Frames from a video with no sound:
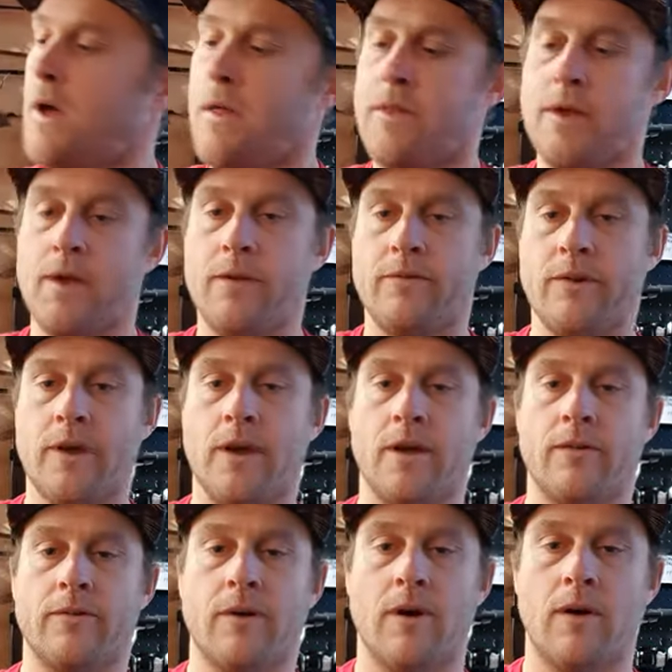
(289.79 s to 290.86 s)
these here.
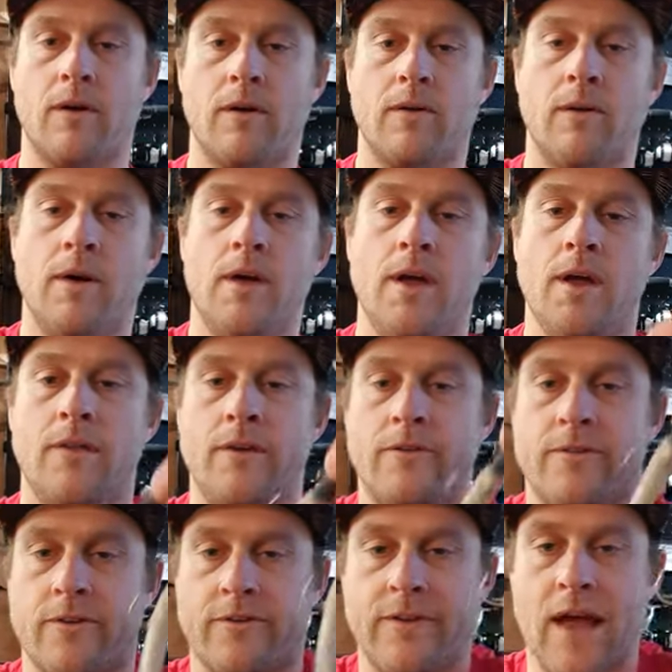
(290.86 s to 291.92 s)
So
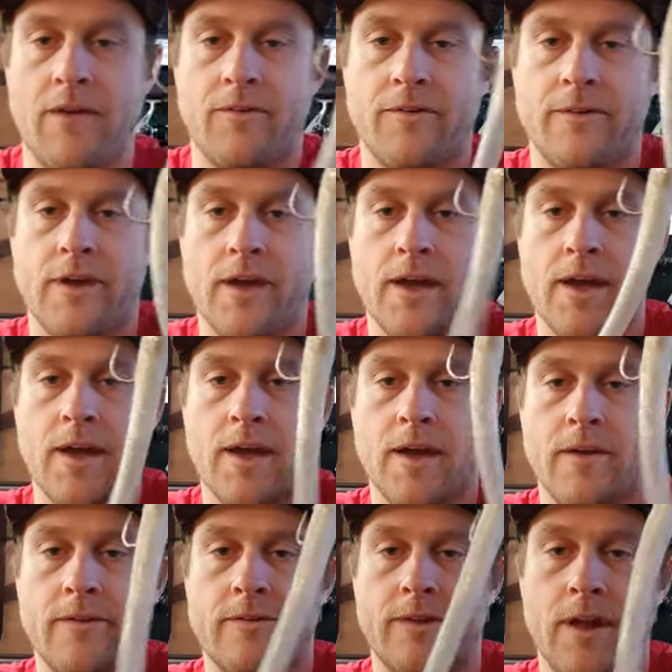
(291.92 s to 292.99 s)
these are the Savage Gear
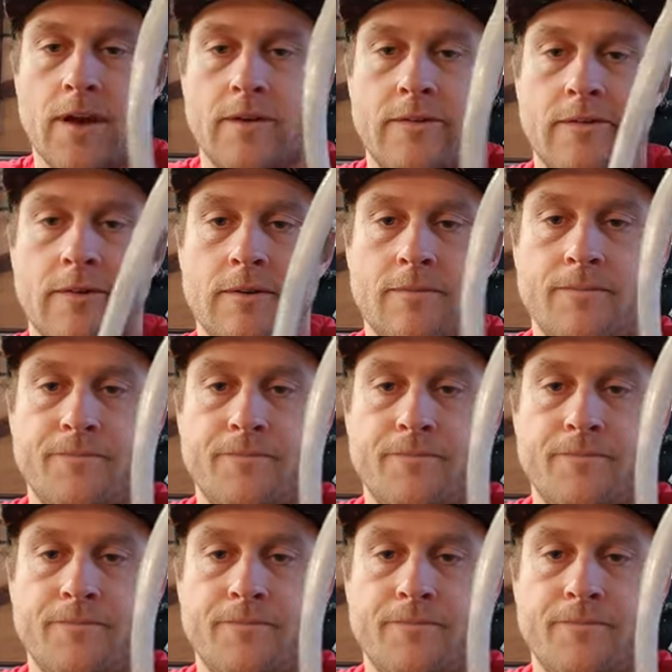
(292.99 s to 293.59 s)
slugs.